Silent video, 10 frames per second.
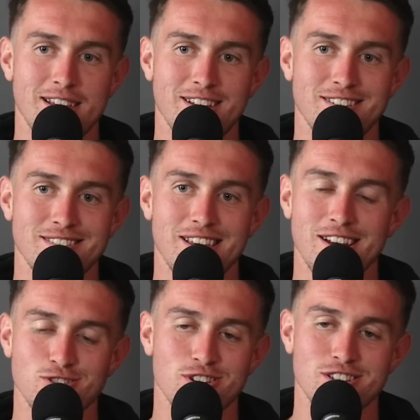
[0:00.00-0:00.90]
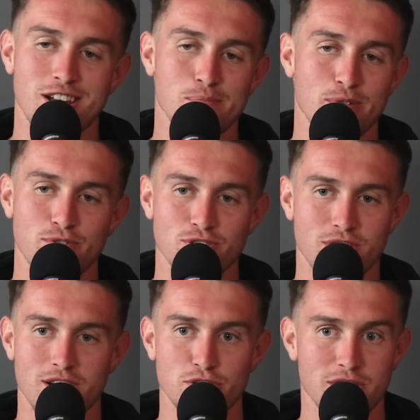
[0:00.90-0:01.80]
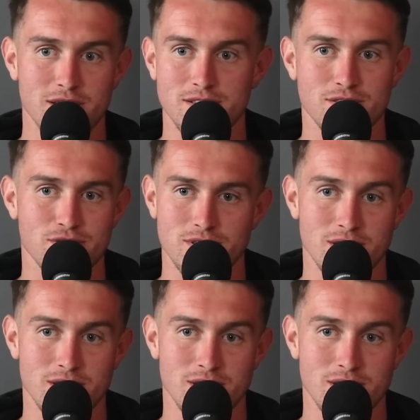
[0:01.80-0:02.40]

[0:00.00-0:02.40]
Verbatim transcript: then yeah, so I signed my first contract.